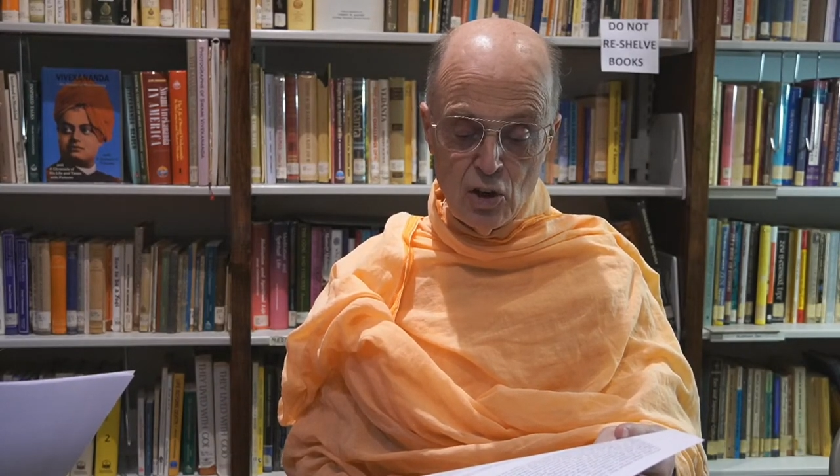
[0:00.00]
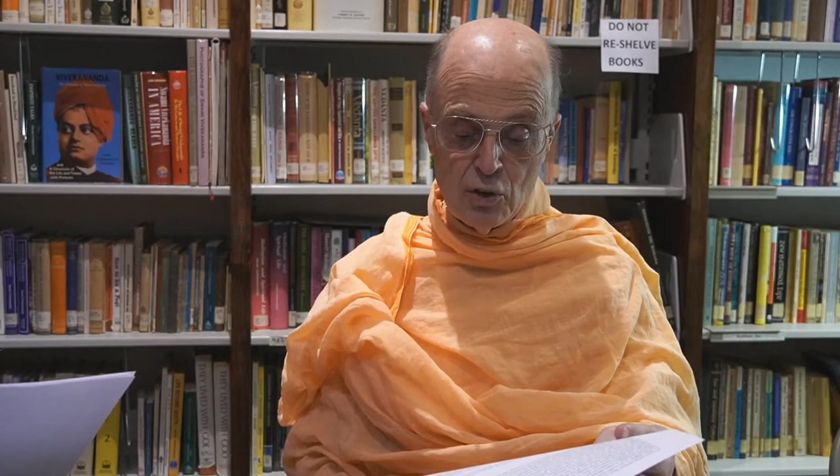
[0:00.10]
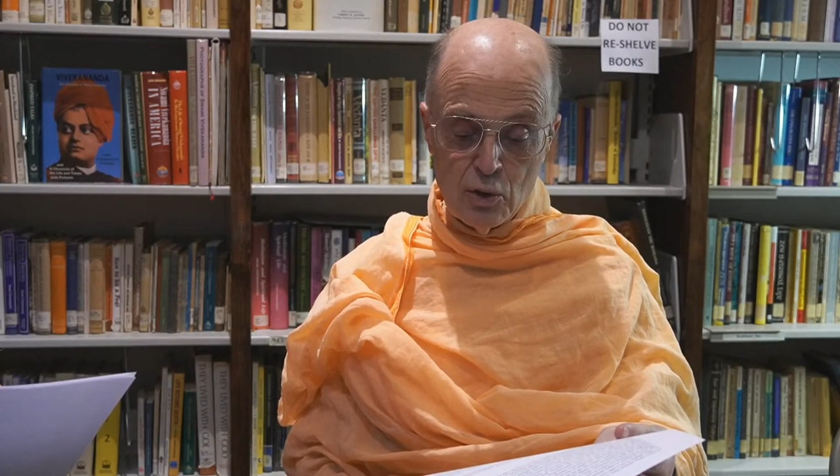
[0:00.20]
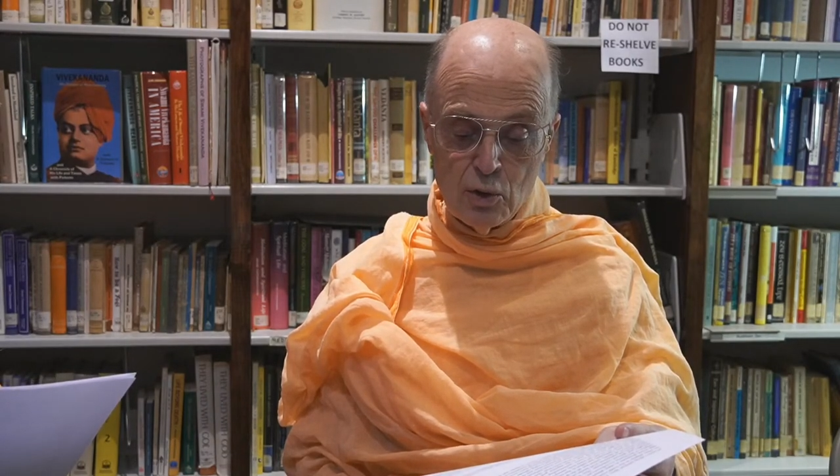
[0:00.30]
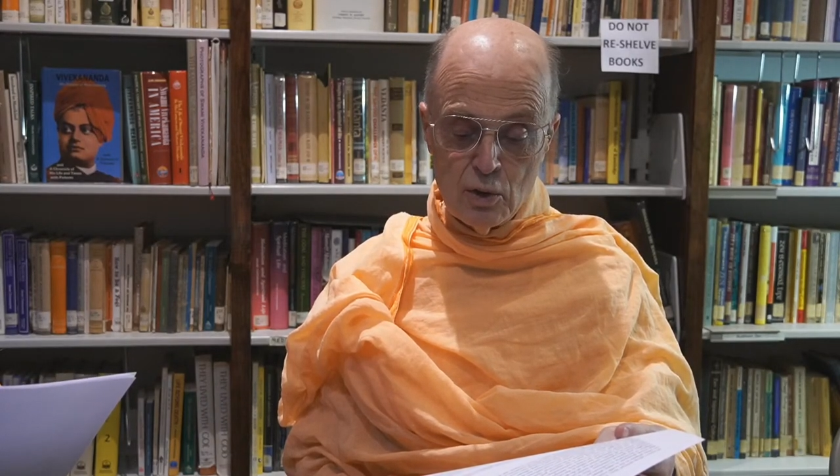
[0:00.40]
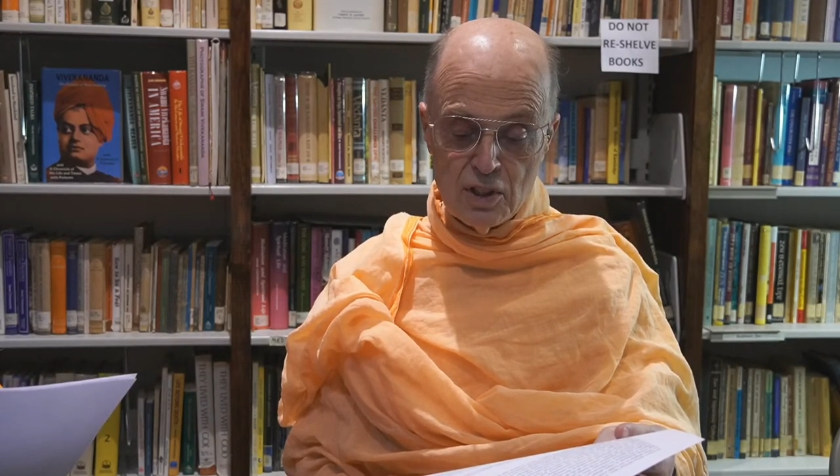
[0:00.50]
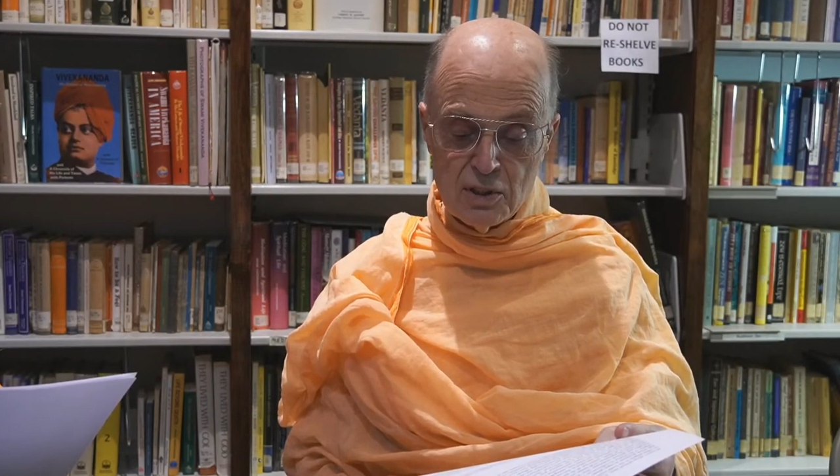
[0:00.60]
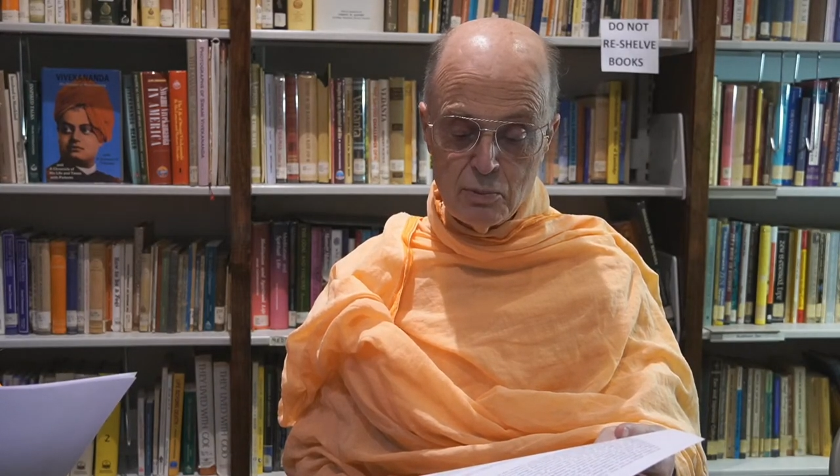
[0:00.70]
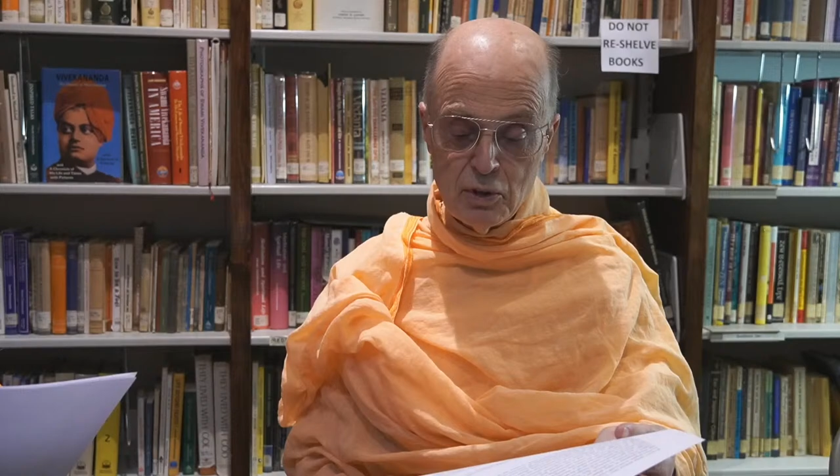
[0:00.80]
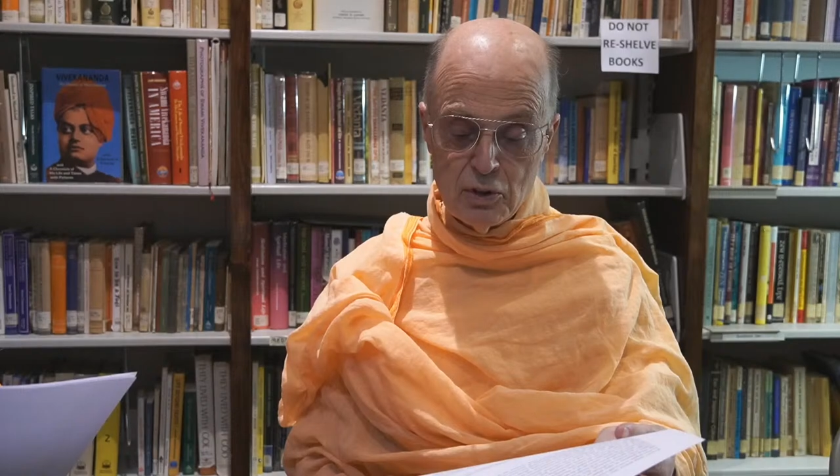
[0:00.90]
through
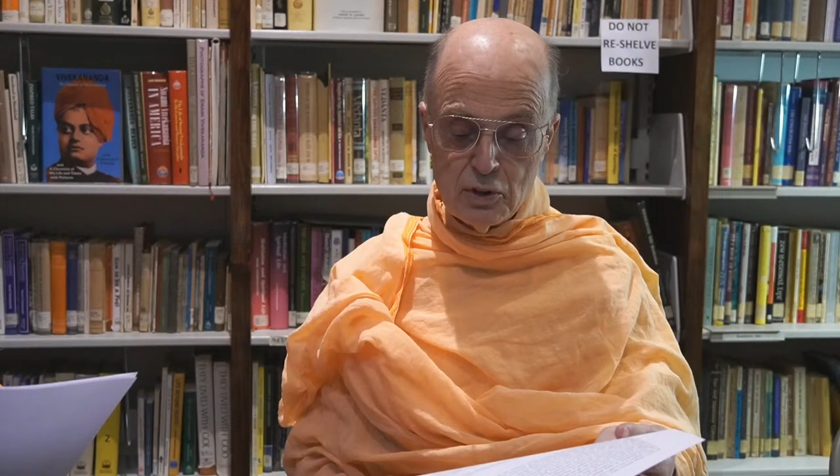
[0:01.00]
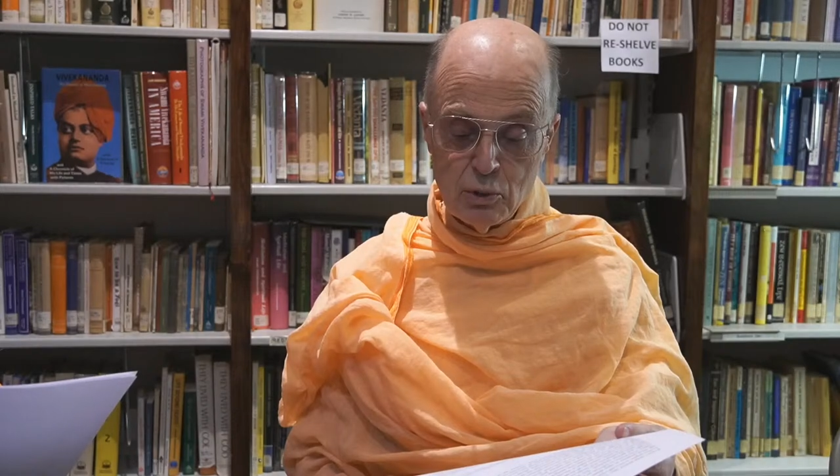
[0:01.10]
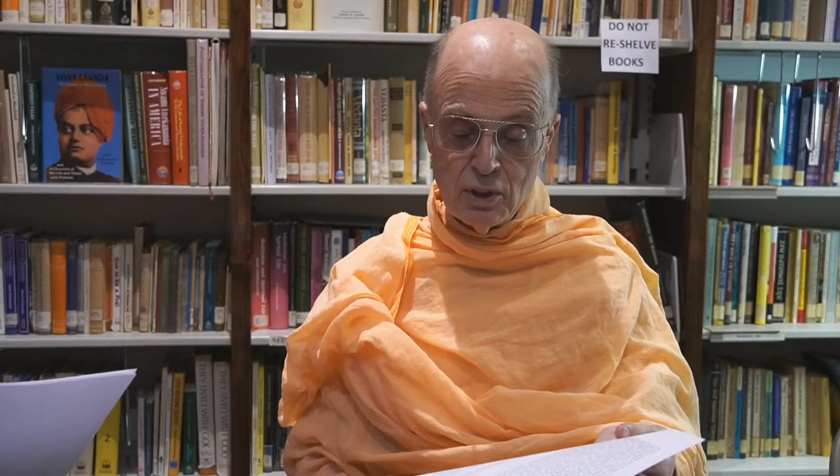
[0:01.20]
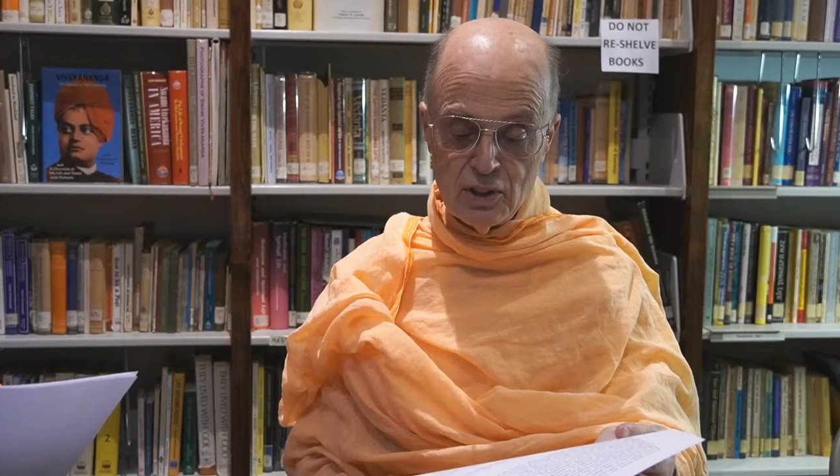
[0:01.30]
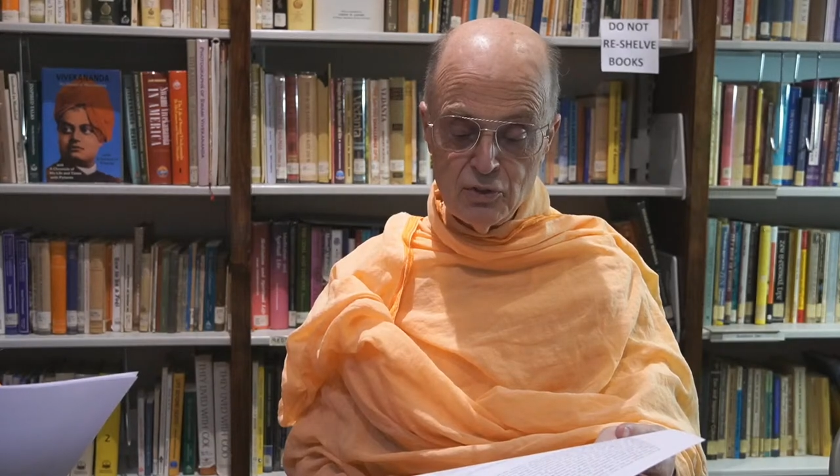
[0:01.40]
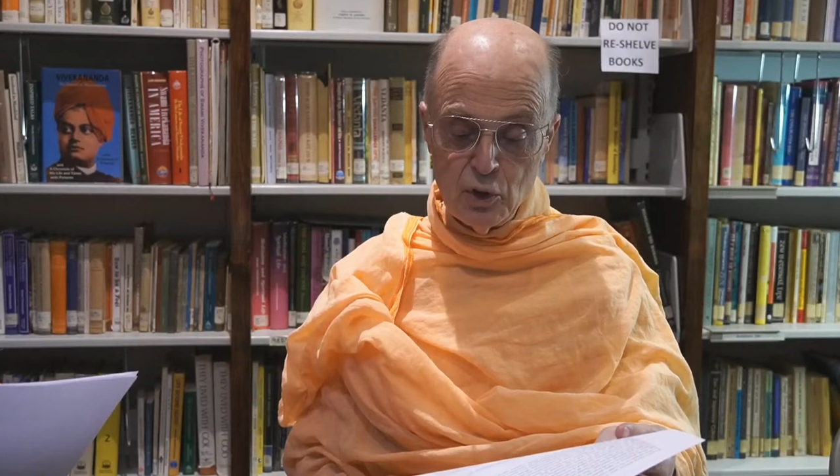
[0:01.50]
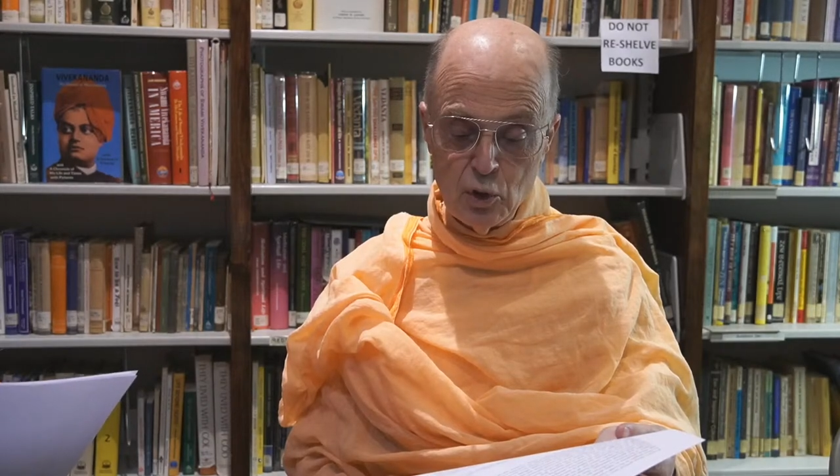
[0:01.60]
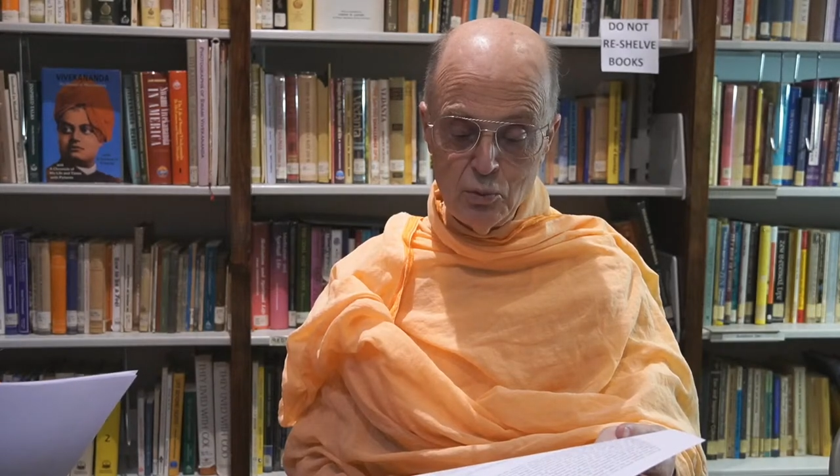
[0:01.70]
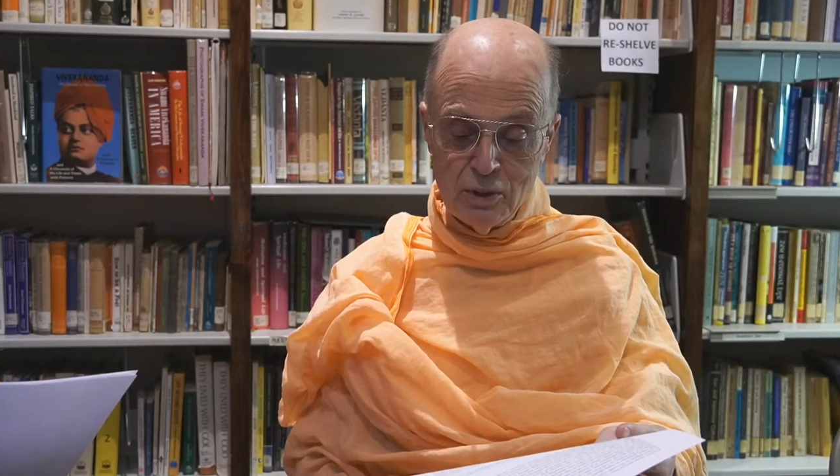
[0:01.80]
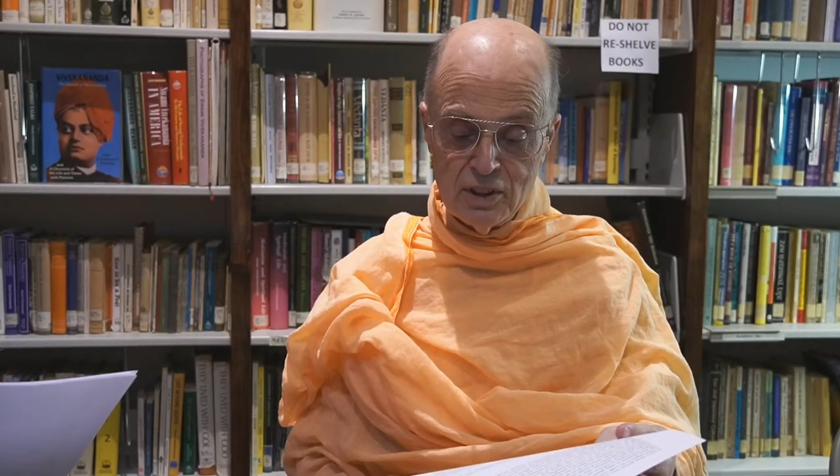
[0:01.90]
spiritual
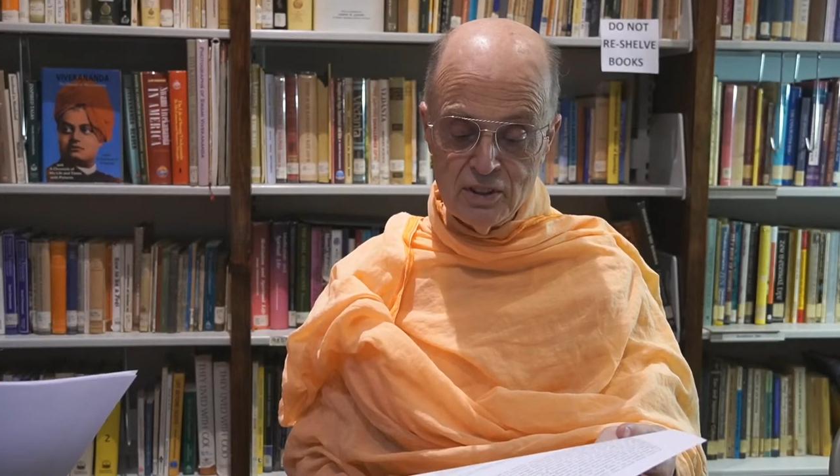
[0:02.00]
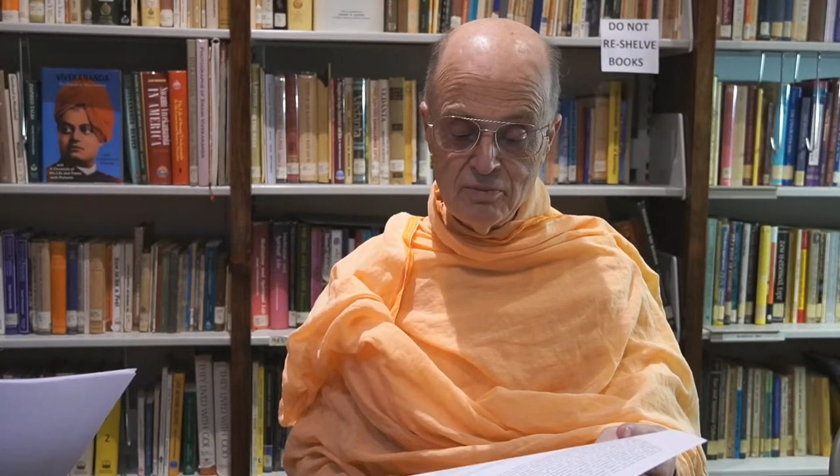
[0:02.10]
unfoldment.